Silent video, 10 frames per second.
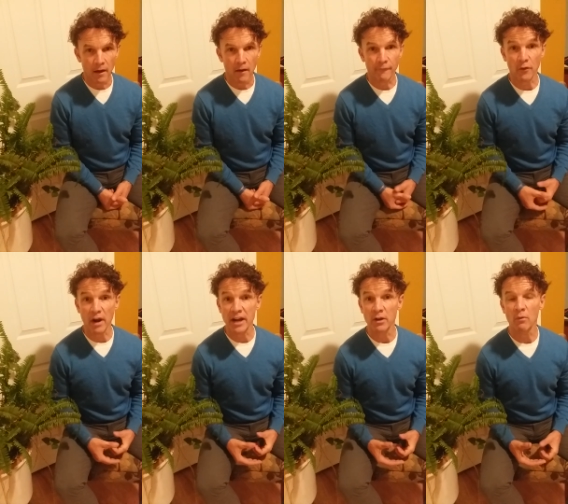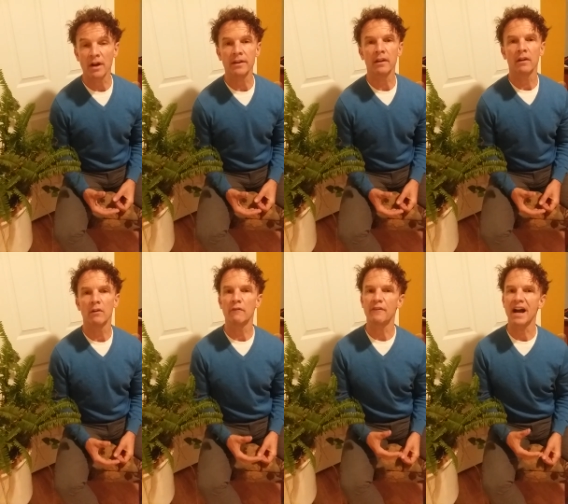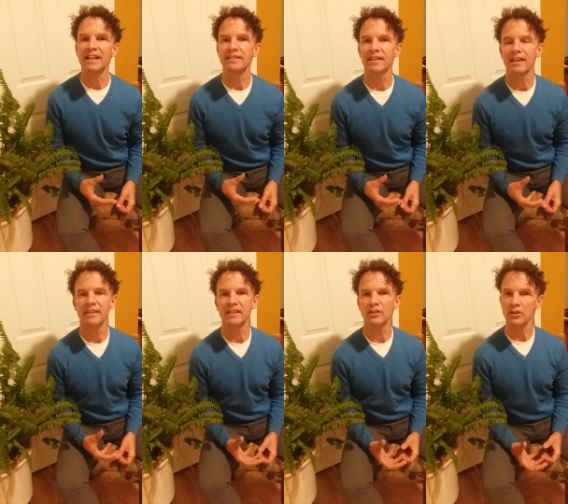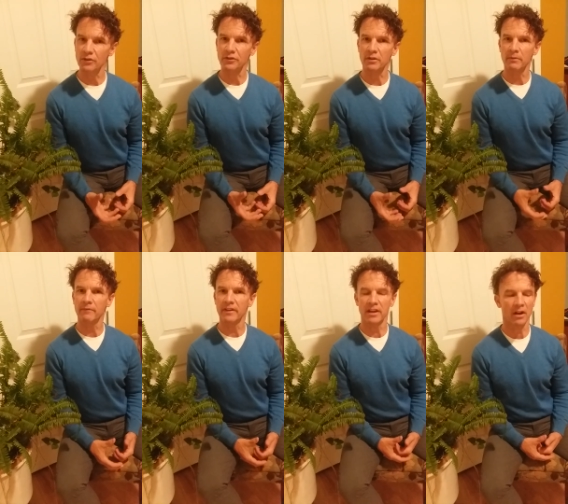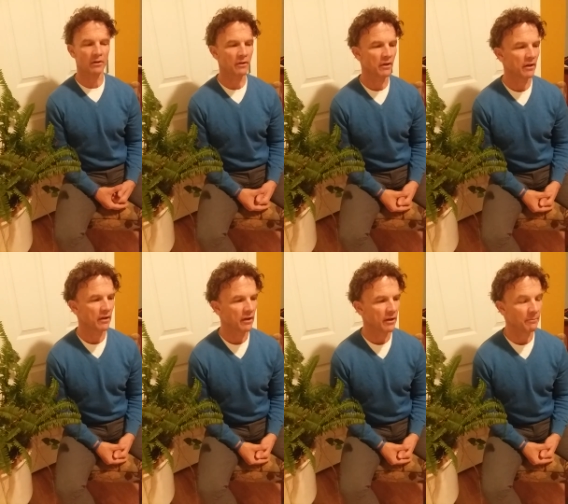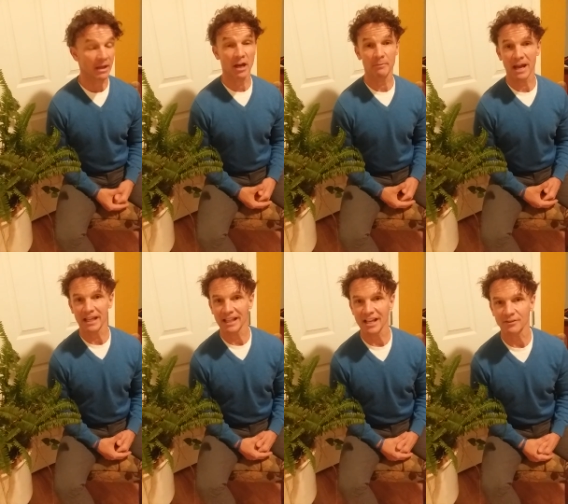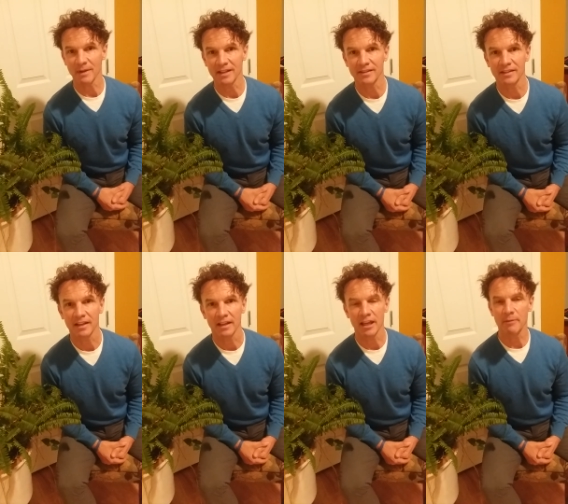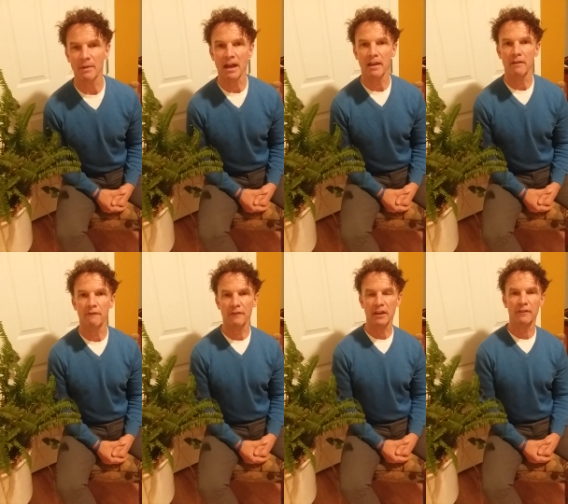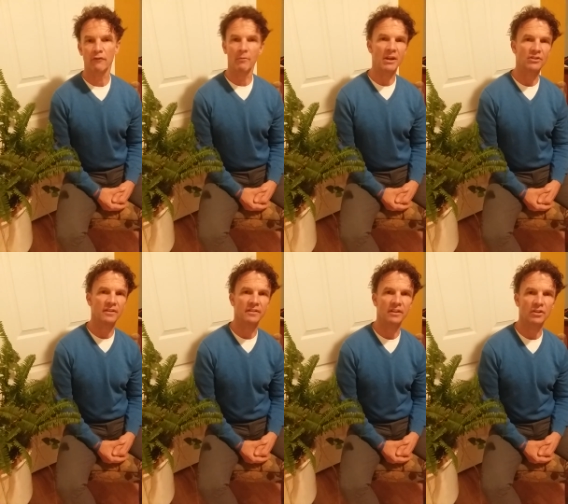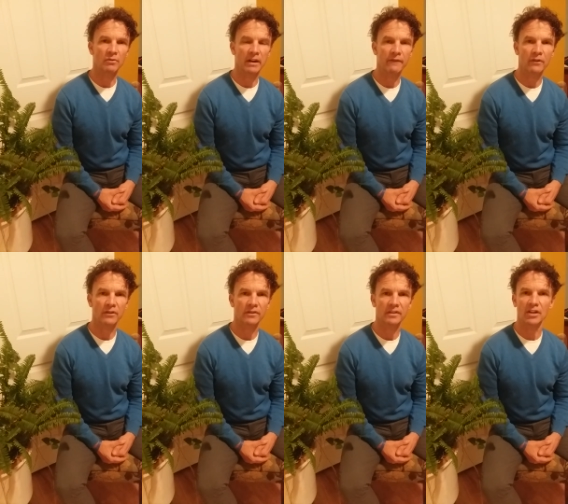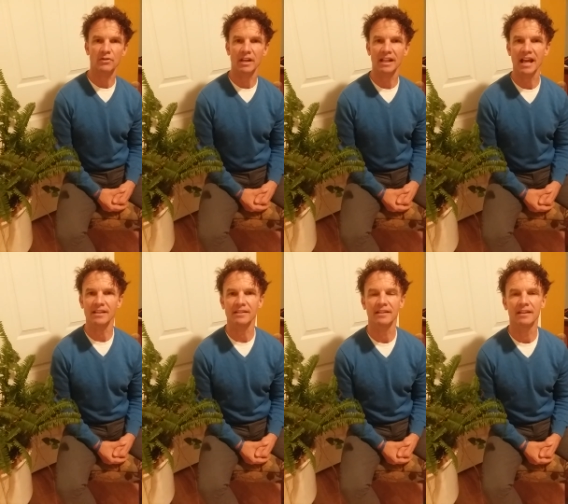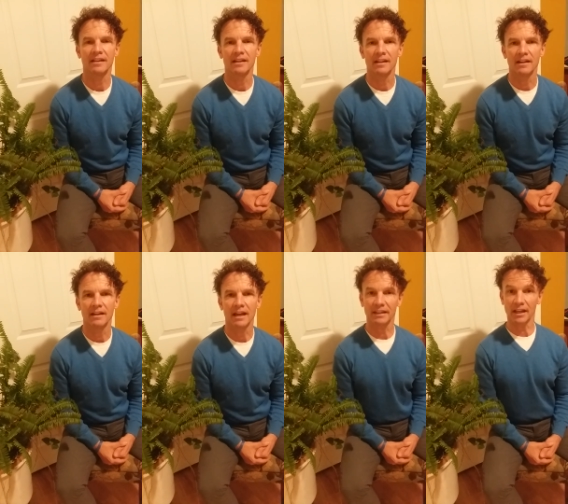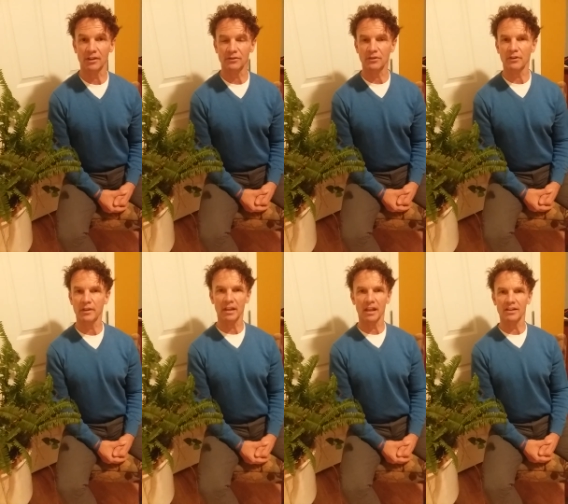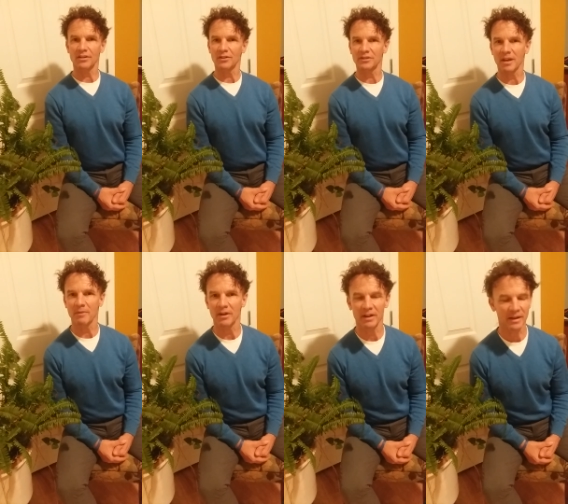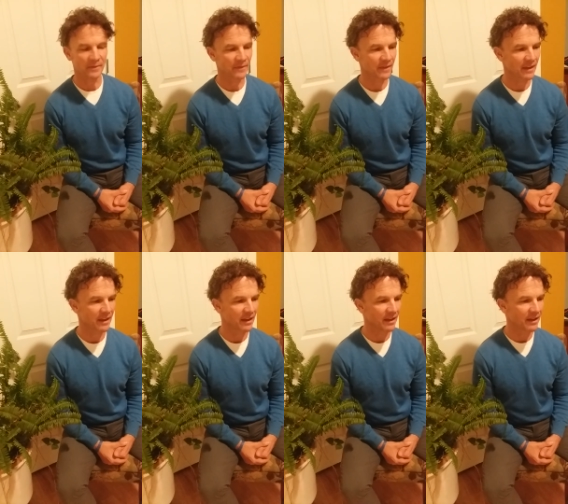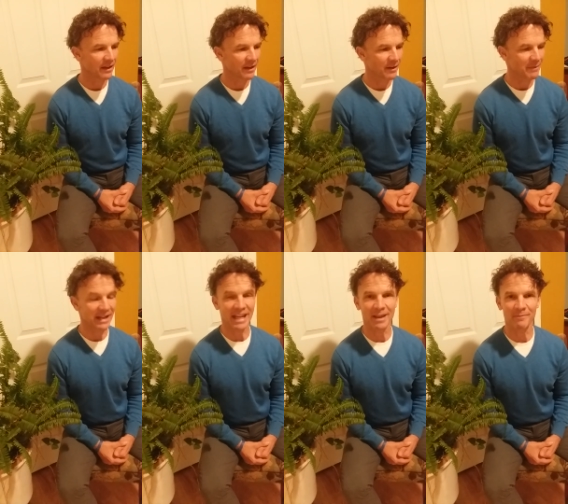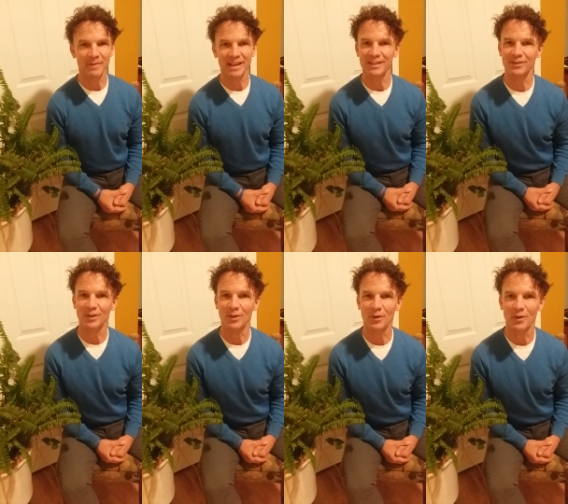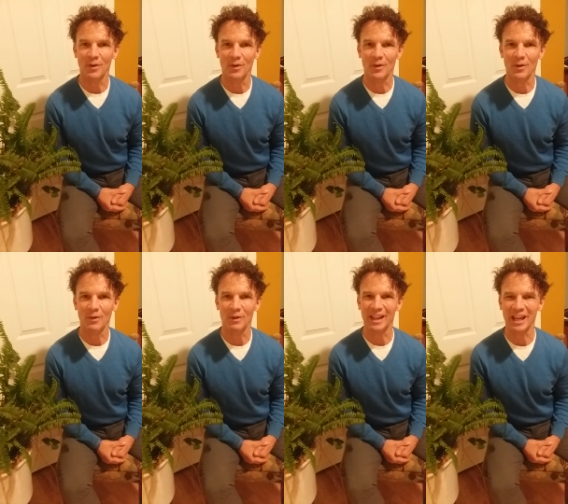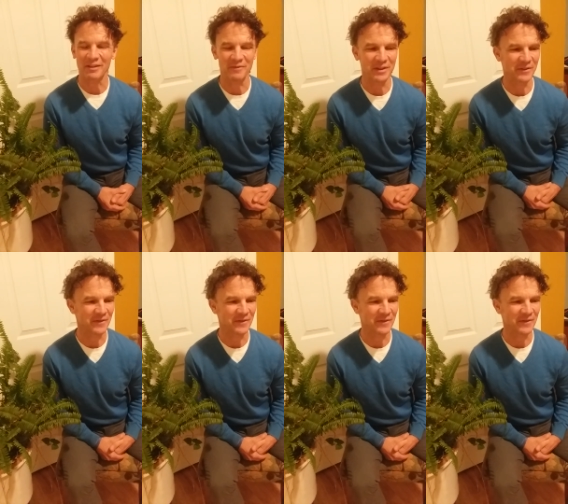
For anyone who finds this YouTube video beyond my classmates in my Faith Formations in the 21st Century class at Lancaster Theological Seminary, my name is Will Hagenview,